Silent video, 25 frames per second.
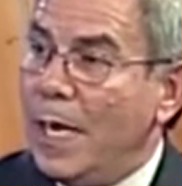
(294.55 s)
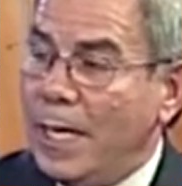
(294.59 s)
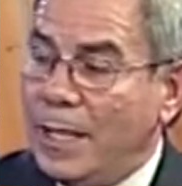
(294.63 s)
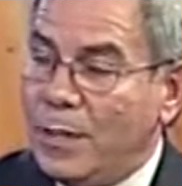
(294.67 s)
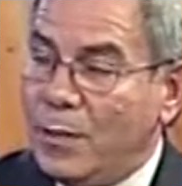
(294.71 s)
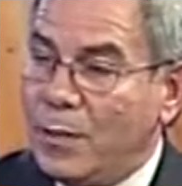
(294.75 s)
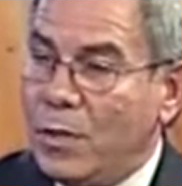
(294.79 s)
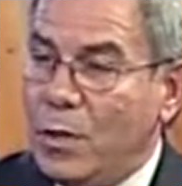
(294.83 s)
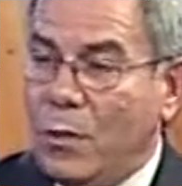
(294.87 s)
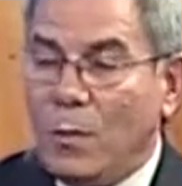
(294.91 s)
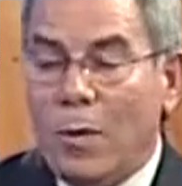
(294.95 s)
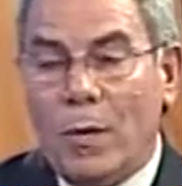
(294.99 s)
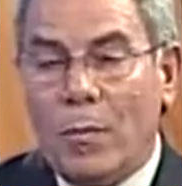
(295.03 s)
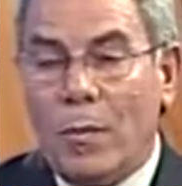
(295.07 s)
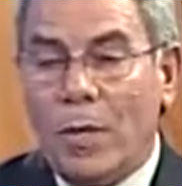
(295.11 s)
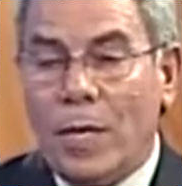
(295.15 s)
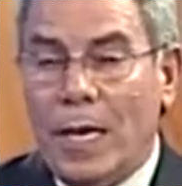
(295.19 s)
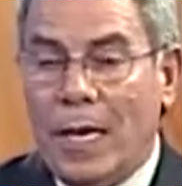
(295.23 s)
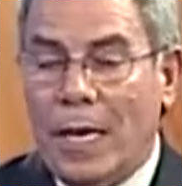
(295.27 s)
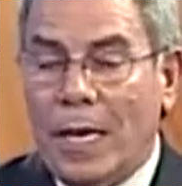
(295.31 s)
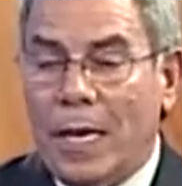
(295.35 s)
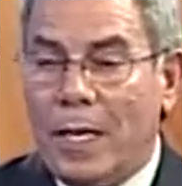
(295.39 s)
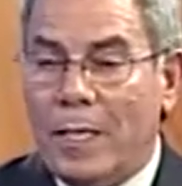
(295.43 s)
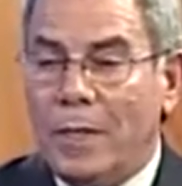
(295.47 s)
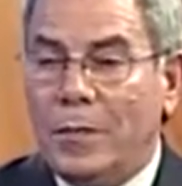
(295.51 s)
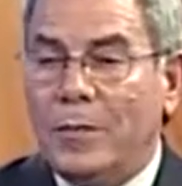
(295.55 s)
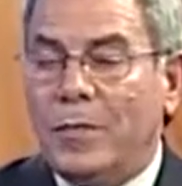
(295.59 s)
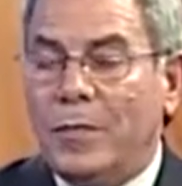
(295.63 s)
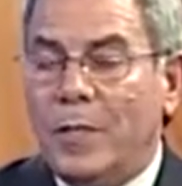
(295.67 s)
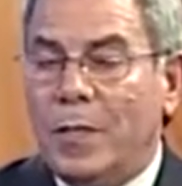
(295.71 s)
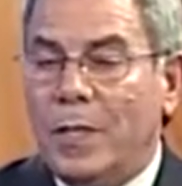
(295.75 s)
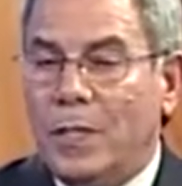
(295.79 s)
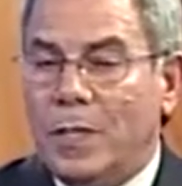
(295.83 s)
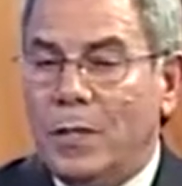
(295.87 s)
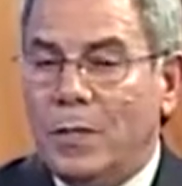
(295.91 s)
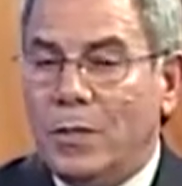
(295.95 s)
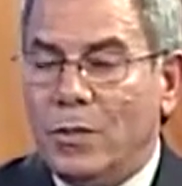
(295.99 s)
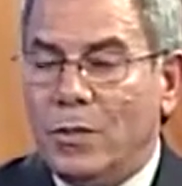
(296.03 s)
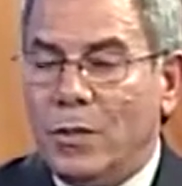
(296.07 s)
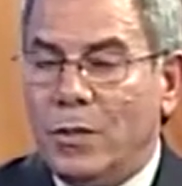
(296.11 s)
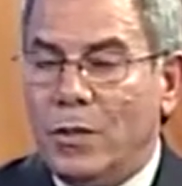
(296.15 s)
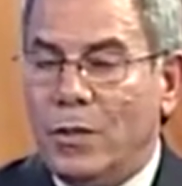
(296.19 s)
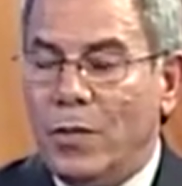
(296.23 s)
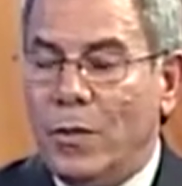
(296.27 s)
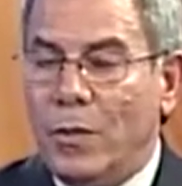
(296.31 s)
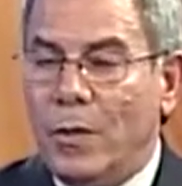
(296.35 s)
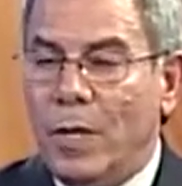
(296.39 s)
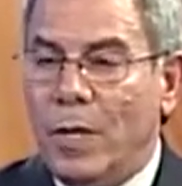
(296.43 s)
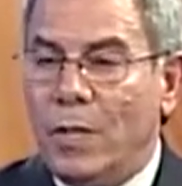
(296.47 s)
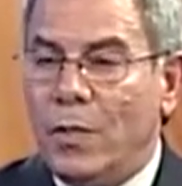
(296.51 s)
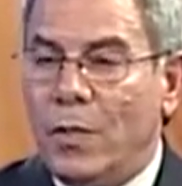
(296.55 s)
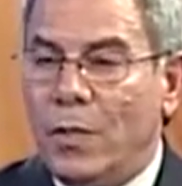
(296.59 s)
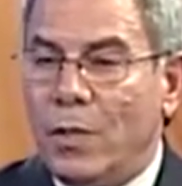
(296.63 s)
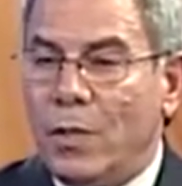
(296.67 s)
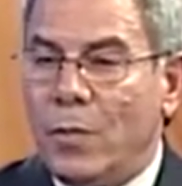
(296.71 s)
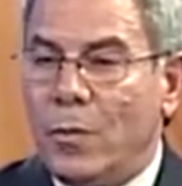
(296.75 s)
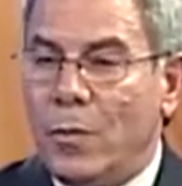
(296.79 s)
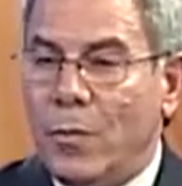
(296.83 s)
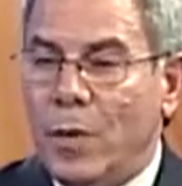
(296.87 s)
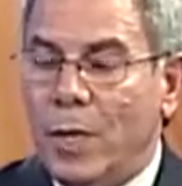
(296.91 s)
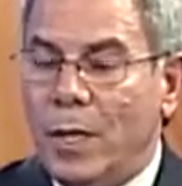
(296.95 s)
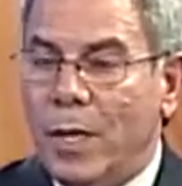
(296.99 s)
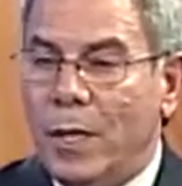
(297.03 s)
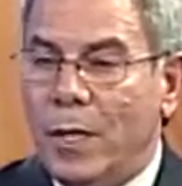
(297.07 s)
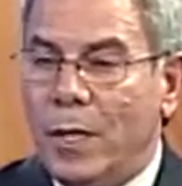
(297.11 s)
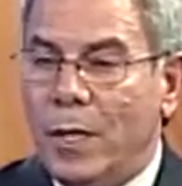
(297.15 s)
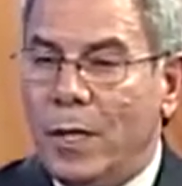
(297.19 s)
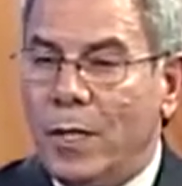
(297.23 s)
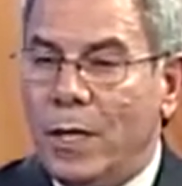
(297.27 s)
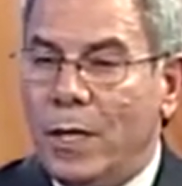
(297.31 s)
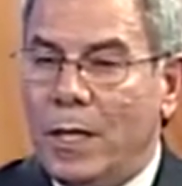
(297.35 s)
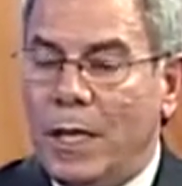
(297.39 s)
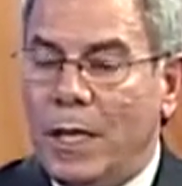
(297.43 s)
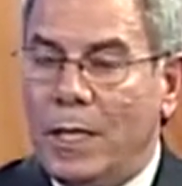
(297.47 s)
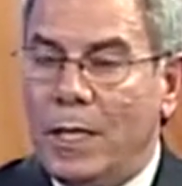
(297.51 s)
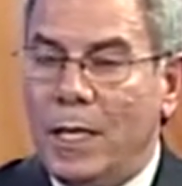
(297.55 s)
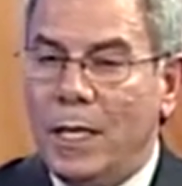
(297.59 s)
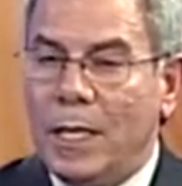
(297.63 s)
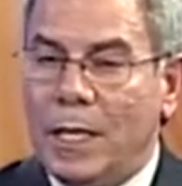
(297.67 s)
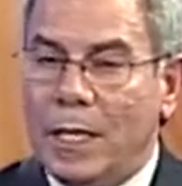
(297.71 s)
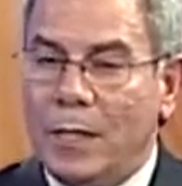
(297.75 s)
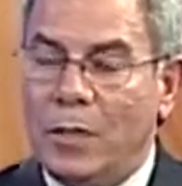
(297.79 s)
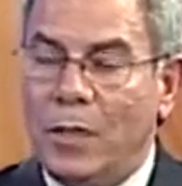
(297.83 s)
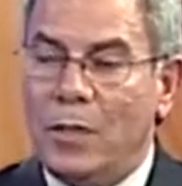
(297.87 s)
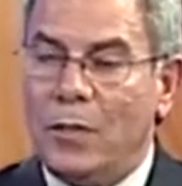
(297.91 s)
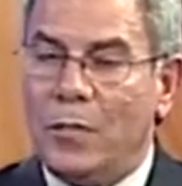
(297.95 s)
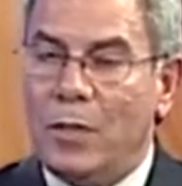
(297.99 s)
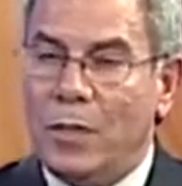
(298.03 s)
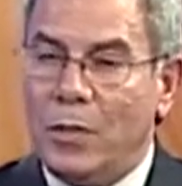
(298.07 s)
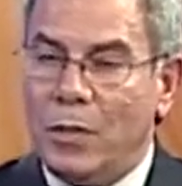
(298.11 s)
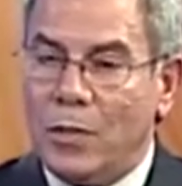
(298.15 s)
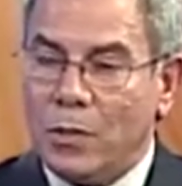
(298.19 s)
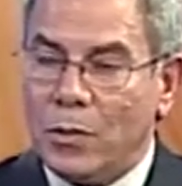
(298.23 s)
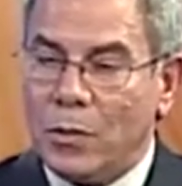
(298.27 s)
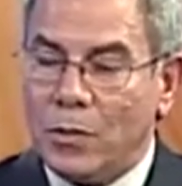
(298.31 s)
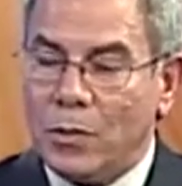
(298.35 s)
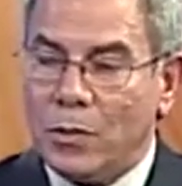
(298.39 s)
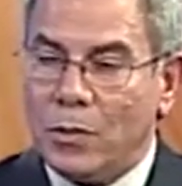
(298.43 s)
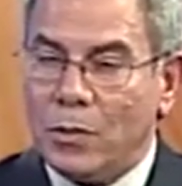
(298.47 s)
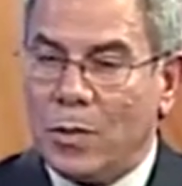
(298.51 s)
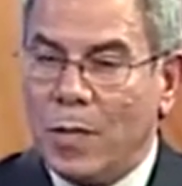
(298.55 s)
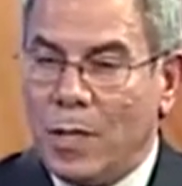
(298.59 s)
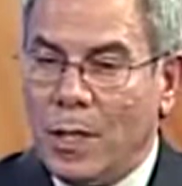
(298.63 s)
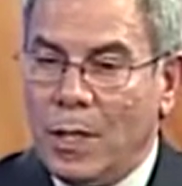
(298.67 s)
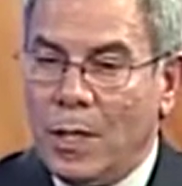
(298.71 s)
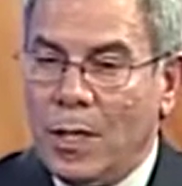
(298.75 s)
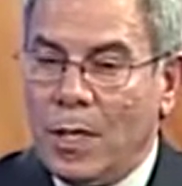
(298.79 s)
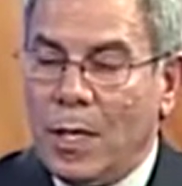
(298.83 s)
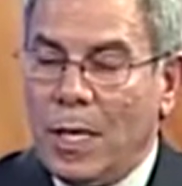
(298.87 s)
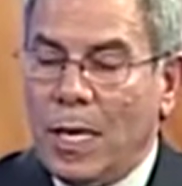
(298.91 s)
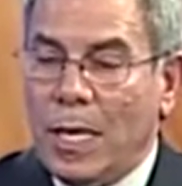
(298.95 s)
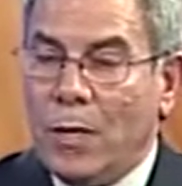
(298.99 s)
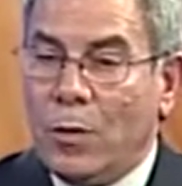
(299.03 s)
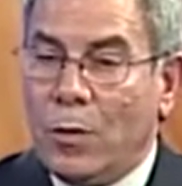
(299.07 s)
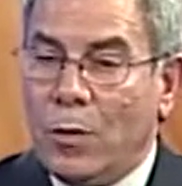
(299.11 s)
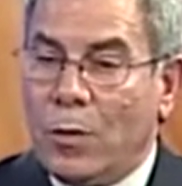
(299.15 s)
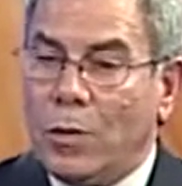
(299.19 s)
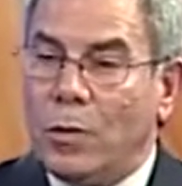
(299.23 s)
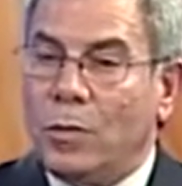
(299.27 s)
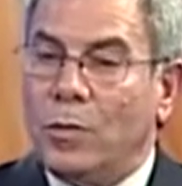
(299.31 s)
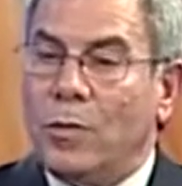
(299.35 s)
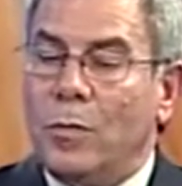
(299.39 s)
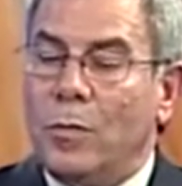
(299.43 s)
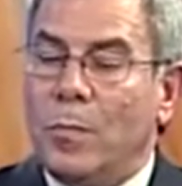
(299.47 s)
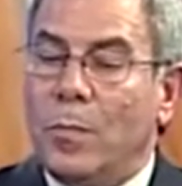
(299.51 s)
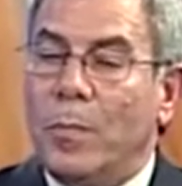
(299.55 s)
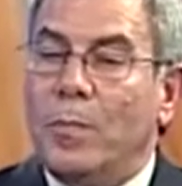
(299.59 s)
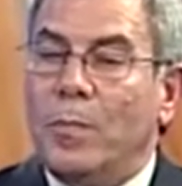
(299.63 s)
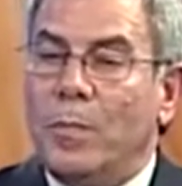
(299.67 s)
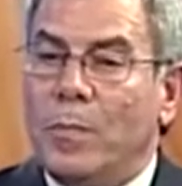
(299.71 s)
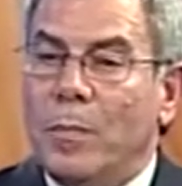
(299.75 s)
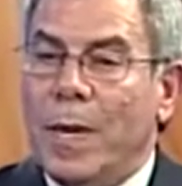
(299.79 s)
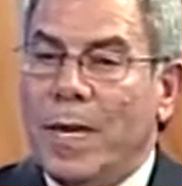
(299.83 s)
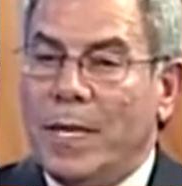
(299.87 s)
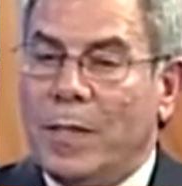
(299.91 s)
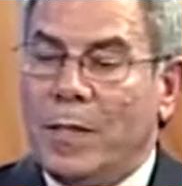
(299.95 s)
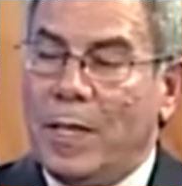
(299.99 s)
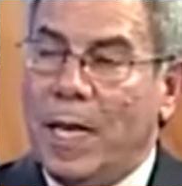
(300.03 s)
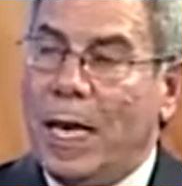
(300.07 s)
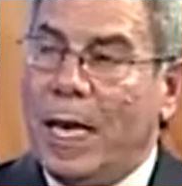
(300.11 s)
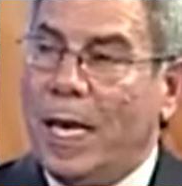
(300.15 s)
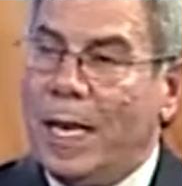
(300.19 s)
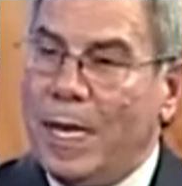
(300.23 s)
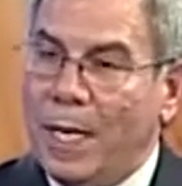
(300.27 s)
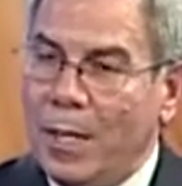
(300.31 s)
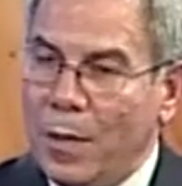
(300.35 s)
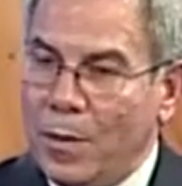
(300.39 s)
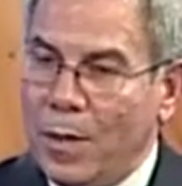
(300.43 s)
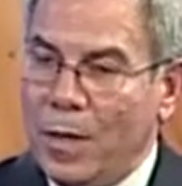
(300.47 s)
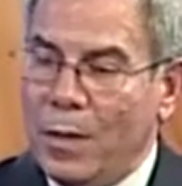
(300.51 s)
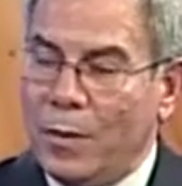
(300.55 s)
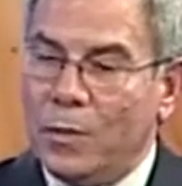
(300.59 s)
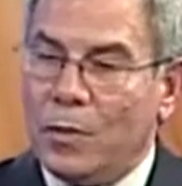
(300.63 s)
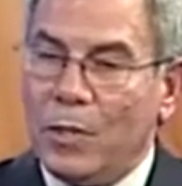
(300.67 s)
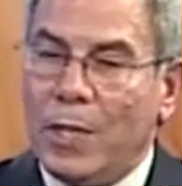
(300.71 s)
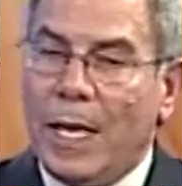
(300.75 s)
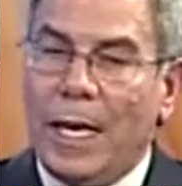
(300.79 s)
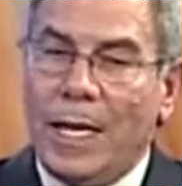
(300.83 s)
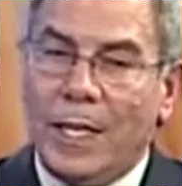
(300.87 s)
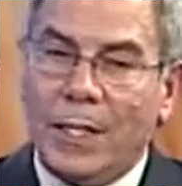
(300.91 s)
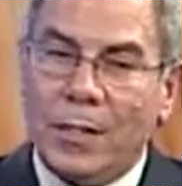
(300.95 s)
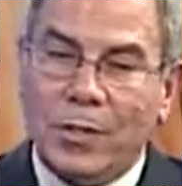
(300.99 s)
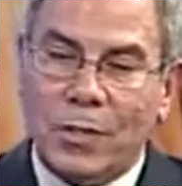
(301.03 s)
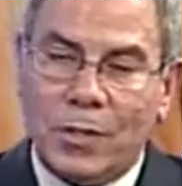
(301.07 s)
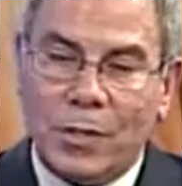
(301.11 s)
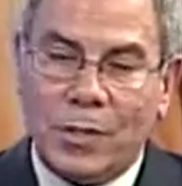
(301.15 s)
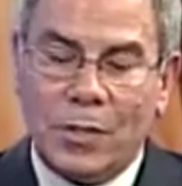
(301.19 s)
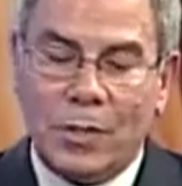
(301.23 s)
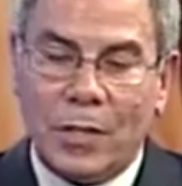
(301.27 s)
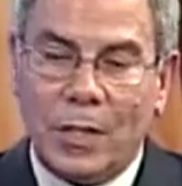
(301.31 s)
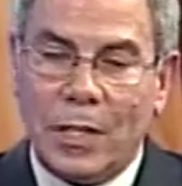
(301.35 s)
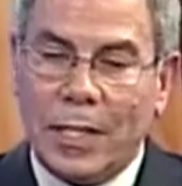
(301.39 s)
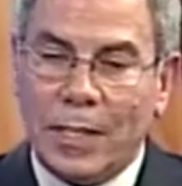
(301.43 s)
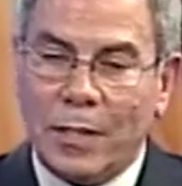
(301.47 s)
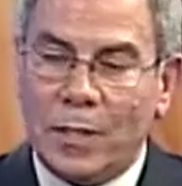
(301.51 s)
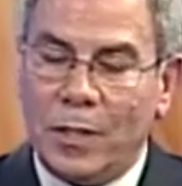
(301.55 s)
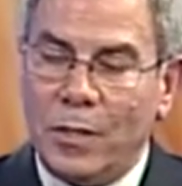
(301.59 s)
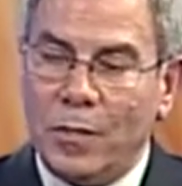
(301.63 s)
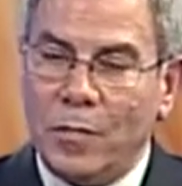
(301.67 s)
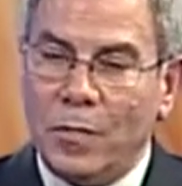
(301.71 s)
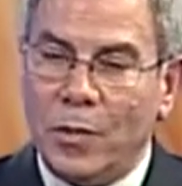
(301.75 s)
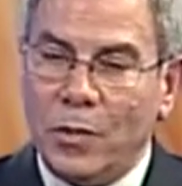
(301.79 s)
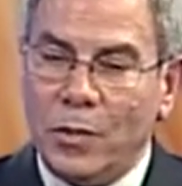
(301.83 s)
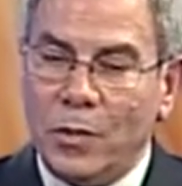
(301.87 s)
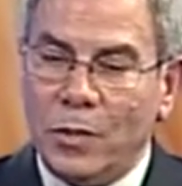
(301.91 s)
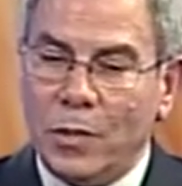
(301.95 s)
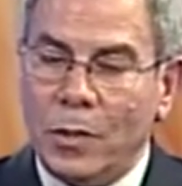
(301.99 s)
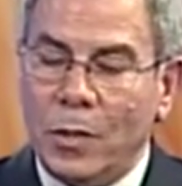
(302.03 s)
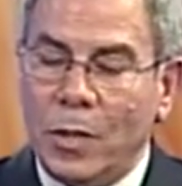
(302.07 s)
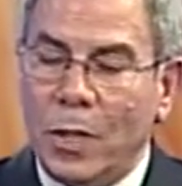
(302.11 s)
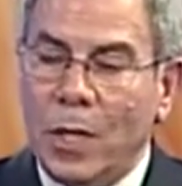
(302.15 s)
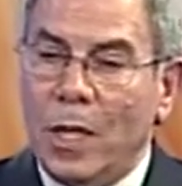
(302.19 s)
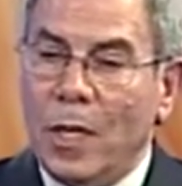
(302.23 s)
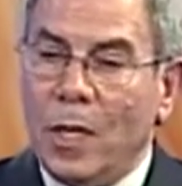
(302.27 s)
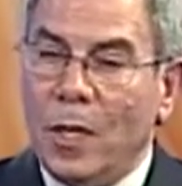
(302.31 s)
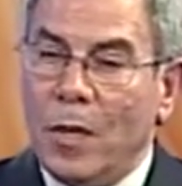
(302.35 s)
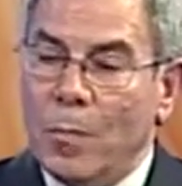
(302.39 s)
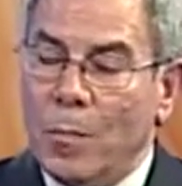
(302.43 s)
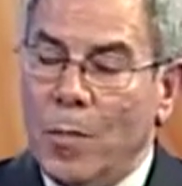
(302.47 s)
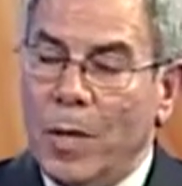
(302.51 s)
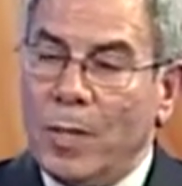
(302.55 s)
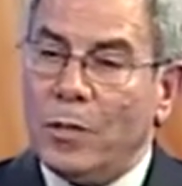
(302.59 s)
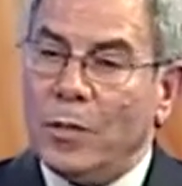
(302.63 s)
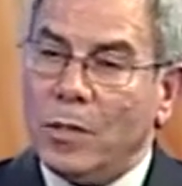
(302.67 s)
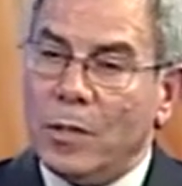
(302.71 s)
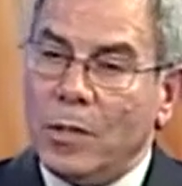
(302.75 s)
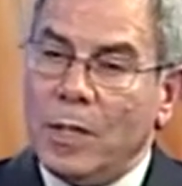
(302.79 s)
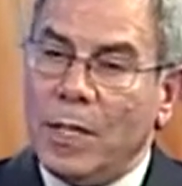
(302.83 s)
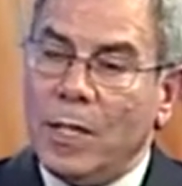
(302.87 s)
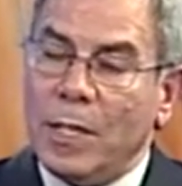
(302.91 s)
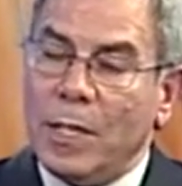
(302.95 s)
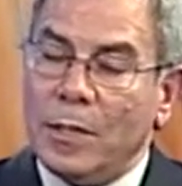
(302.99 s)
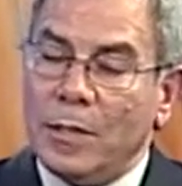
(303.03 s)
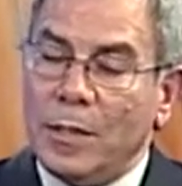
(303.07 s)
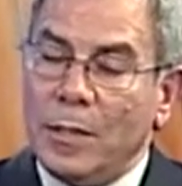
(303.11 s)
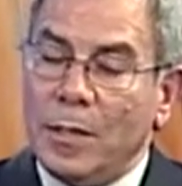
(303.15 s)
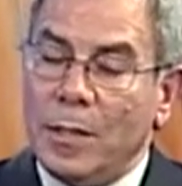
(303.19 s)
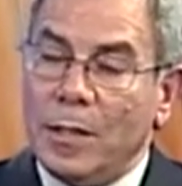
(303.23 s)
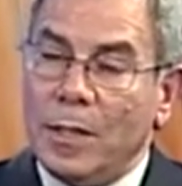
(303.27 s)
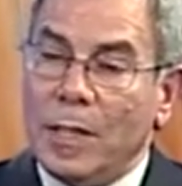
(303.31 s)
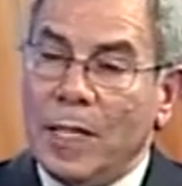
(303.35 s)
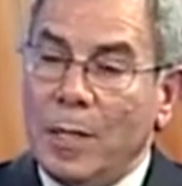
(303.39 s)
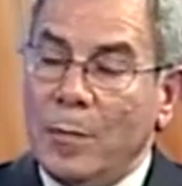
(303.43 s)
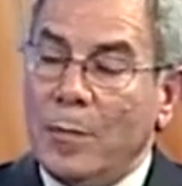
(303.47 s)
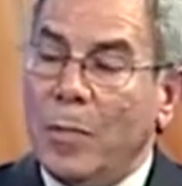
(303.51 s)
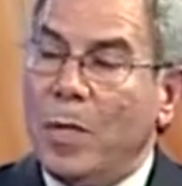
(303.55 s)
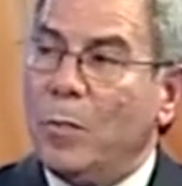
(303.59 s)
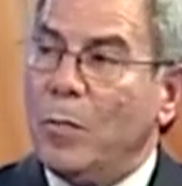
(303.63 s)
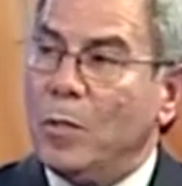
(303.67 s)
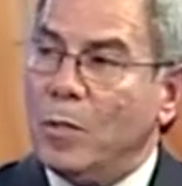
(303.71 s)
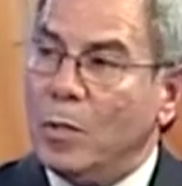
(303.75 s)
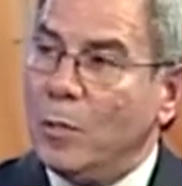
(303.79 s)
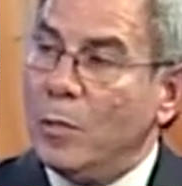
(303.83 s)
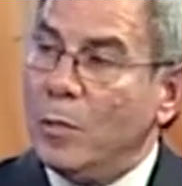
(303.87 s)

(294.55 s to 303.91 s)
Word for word: And so what we have is a situation where uh, elected officials in order to maintain their status as an elected official, basically lead people to